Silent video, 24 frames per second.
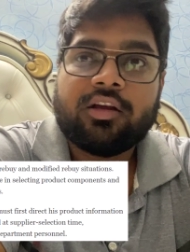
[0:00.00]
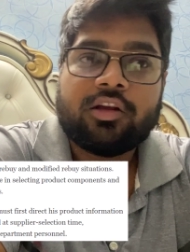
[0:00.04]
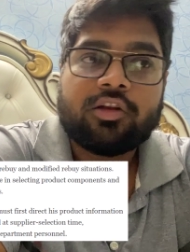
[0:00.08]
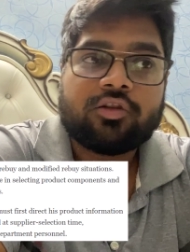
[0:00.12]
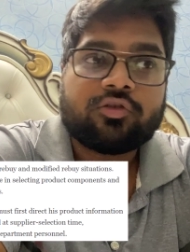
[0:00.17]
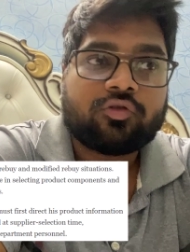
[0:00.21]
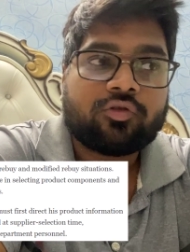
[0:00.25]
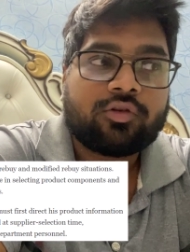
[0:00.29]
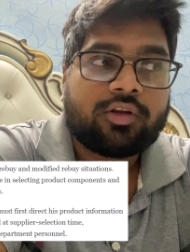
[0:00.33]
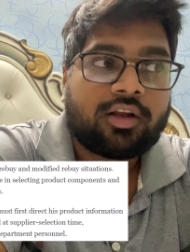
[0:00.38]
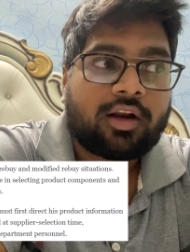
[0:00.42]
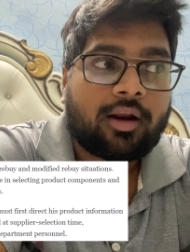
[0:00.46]

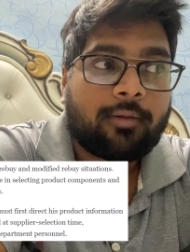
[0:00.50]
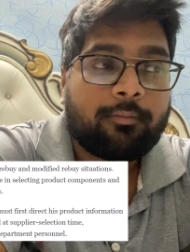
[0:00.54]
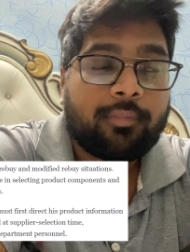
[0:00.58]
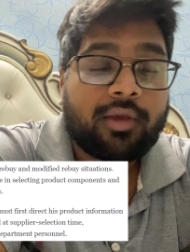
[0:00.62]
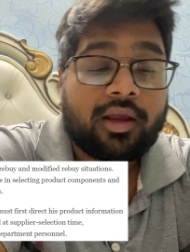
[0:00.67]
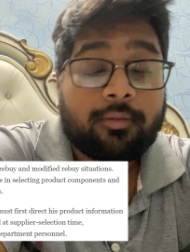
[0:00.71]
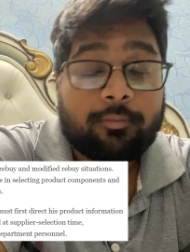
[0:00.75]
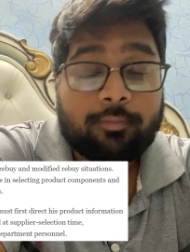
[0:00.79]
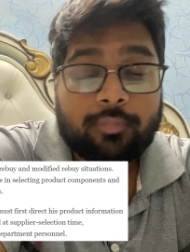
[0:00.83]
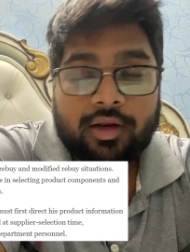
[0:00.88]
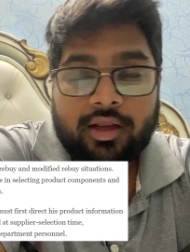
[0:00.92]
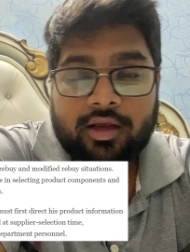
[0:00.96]
so there are
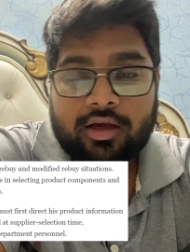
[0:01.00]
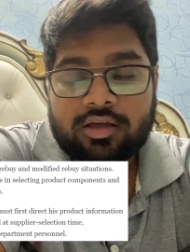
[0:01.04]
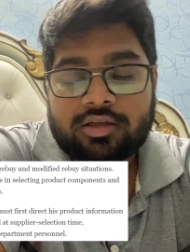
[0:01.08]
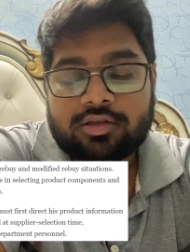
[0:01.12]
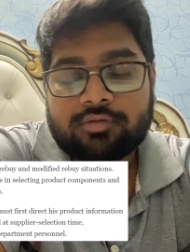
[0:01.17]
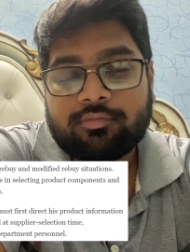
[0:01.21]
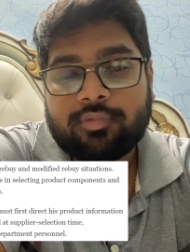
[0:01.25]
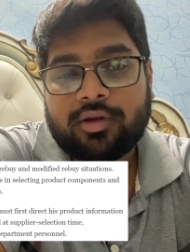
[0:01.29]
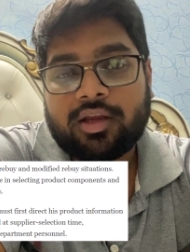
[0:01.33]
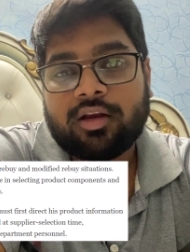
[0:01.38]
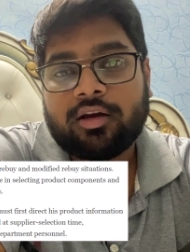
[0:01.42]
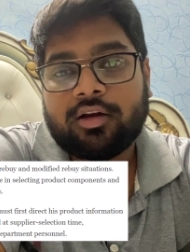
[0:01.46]
big players
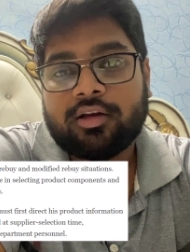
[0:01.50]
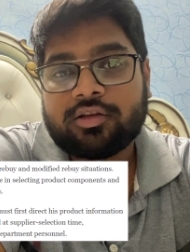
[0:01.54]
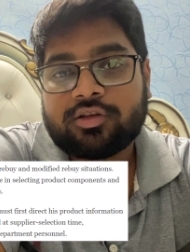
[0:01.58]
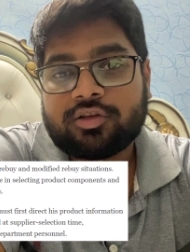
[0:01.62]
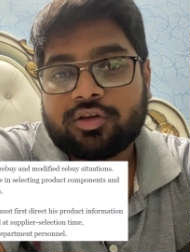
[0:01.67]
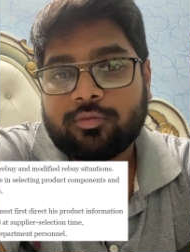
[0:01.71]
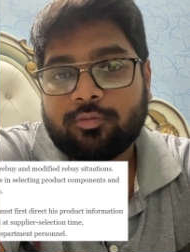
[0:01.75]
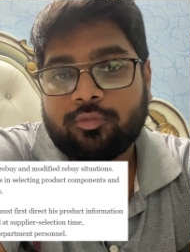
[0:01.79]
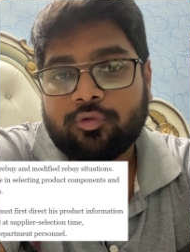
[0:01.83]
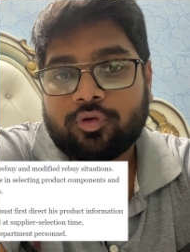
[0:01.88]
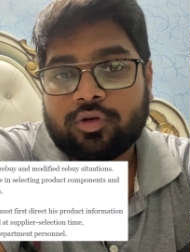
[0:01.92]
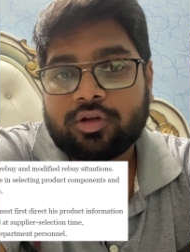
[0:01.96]
big
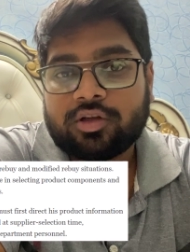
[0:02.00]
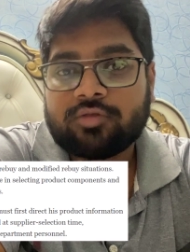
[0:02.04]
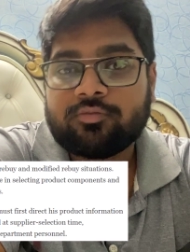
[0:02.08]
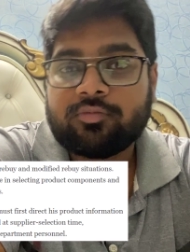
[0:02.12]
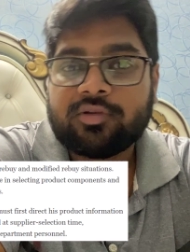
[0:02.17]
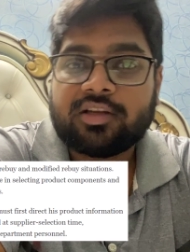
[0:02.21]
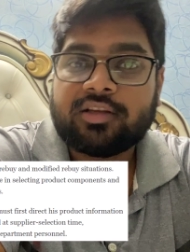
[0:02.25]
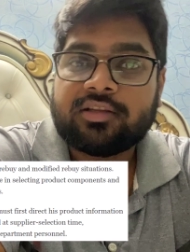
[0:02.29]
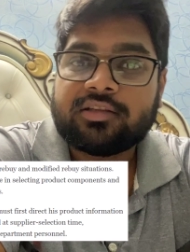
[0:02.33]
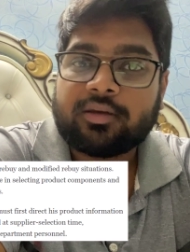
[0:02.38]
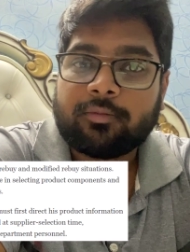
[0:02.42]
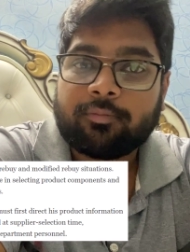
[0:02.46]
distributors
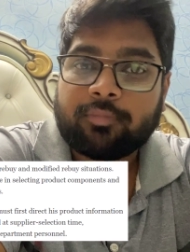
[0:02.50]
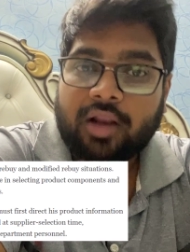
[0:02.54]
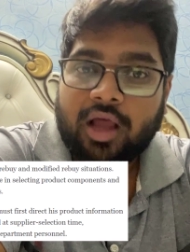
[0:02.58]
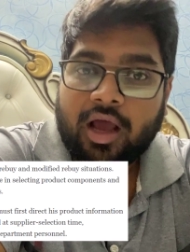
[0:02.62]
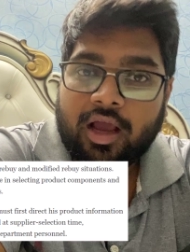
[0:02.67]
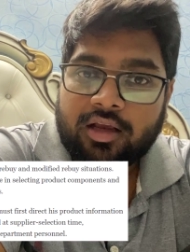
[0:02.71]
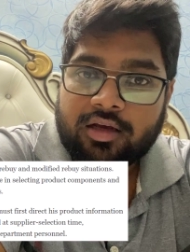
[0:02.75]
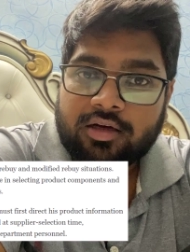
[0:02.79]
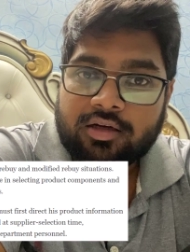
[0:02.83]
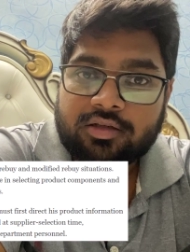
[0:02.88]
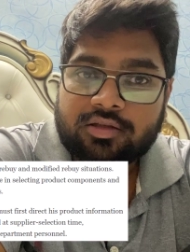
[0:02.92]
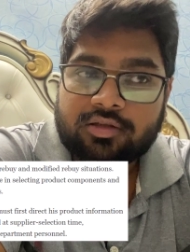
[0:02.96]
big
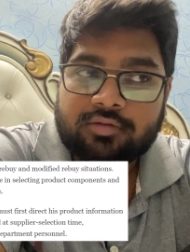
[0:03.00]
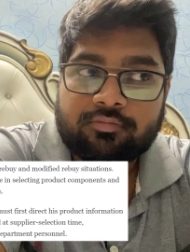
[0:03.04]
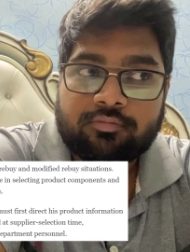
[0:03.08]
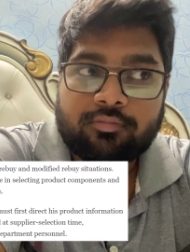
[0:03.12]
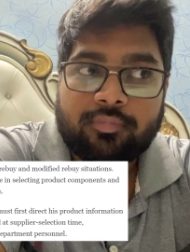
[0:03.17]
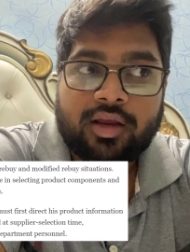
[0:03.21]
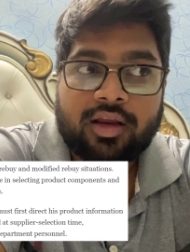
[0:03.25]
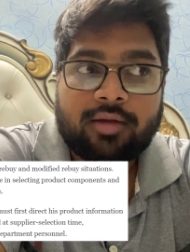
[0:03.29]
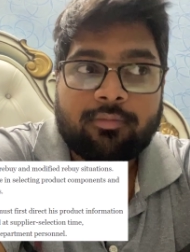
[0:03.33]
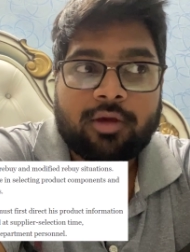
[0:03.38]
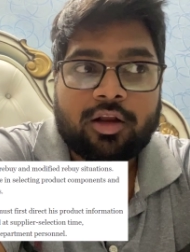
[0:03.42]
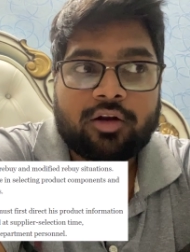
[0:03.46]
suppliers
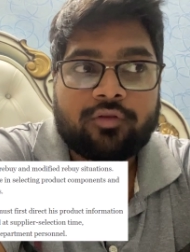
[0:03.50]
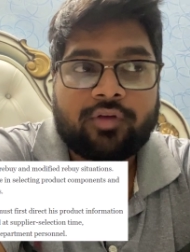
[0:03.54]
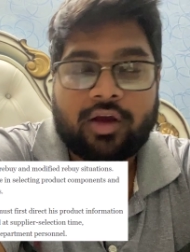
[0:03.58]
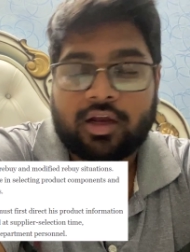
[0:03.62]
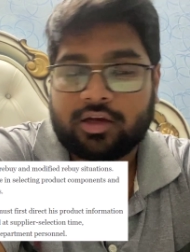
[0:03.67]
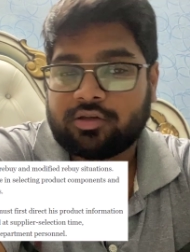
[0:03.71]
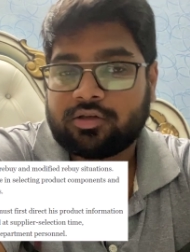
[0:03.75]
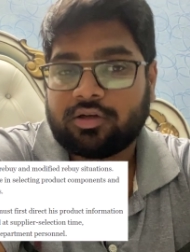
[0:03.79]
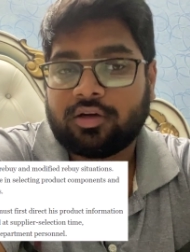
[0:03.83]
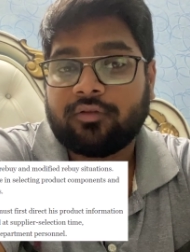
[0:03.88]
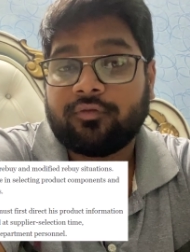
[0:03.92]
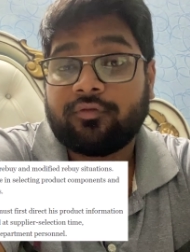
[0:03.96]
big
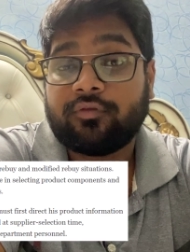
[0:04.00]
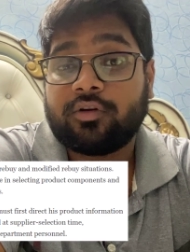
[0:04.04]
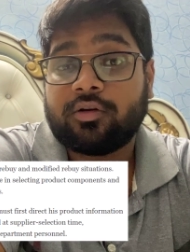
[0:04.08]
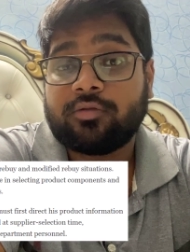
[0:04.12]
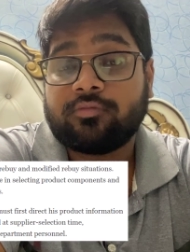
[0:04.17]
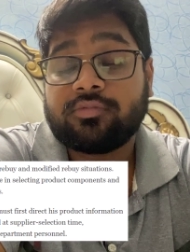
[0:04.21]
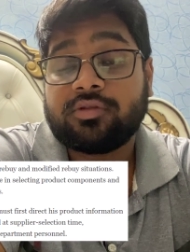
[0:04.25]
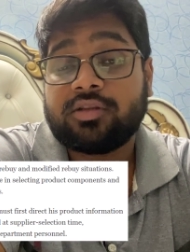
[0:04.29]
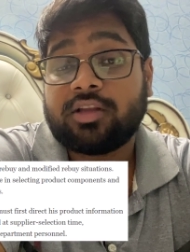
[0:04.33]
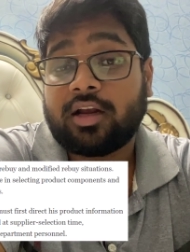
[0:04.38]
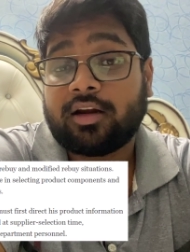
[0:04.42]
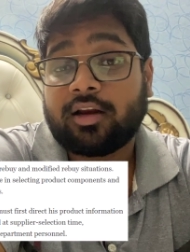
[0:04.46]
manufacturing
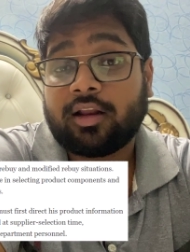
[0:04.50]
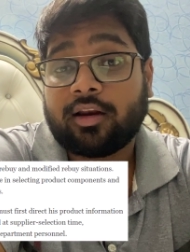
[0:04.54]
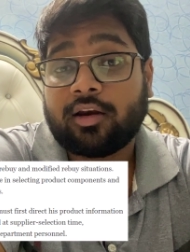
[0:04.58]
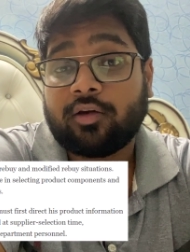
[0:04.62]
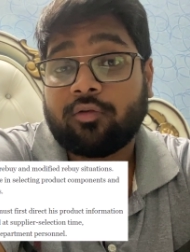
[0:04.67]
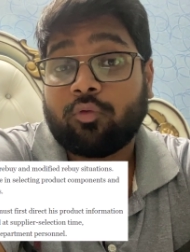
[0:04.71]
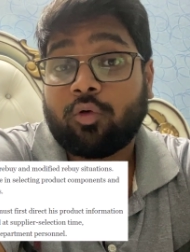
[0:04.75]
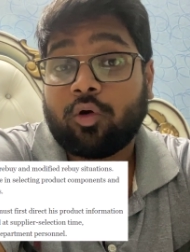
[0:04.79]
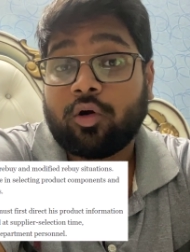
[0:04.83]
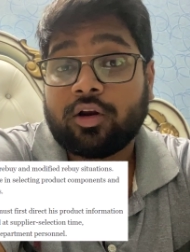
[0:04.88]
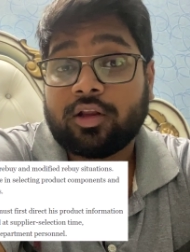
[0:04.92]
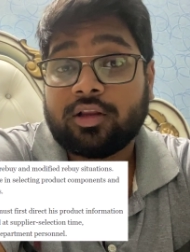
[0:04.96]
firms that are
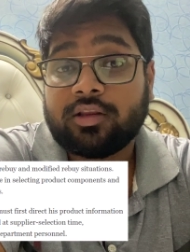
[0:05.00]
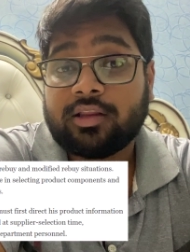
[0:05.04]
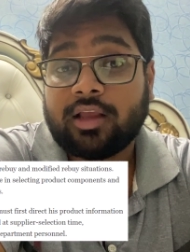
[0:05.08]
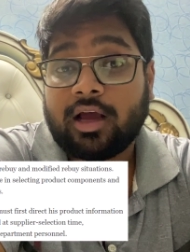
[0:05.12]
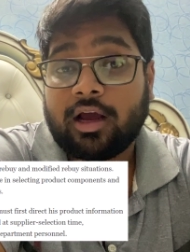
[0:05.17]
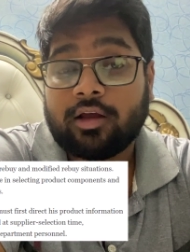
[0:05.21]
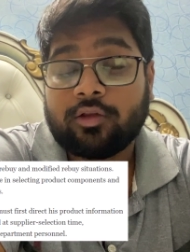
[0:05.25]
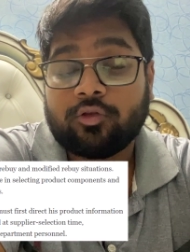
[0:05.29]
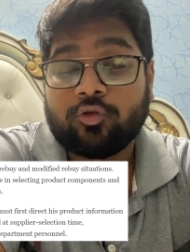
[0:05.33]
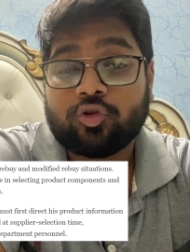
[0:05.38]
involved in that